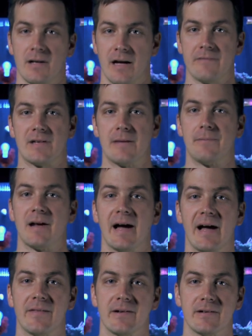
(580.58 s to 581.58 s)
Have to keep an
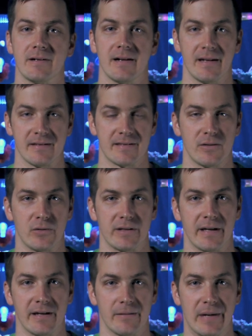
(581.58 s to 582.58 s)
eye out there and see what
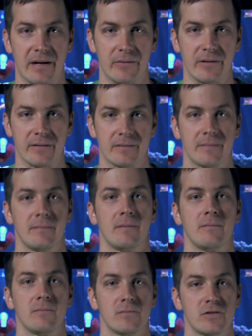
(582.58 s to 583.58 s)
they come out with.
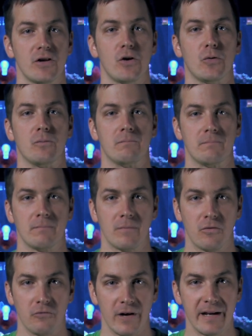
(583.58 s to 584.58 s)
So,
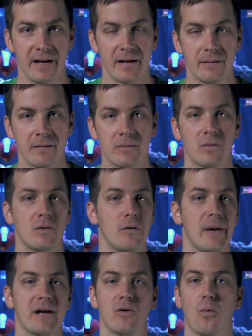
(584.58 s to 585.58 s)
Radion, no
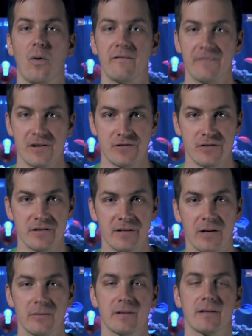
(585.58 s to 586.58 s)
matter what fixture you
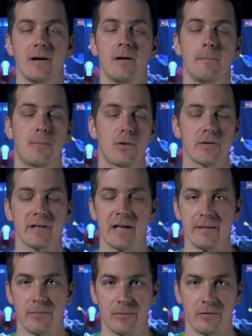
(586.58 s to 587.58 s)
go with, more than
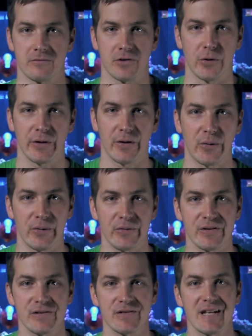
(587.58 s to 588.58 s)
capable of growing
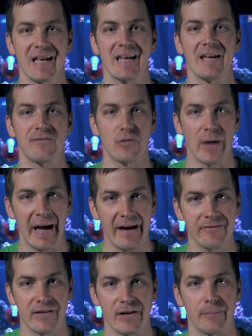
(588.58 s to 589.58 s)
corals in your tank. If you
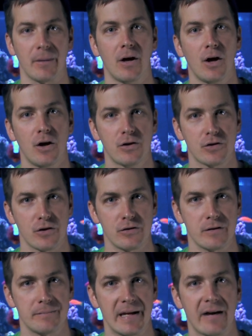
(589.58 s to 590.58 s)
have them, turn
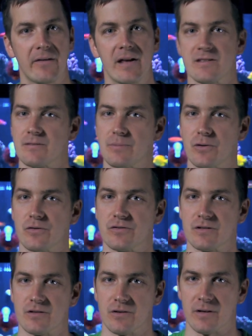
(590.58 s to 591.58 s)
them down as opposed
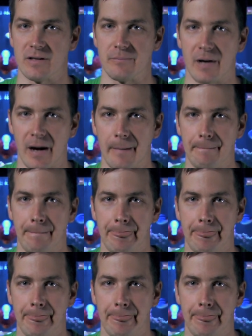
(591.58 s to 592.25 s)
to turning them up.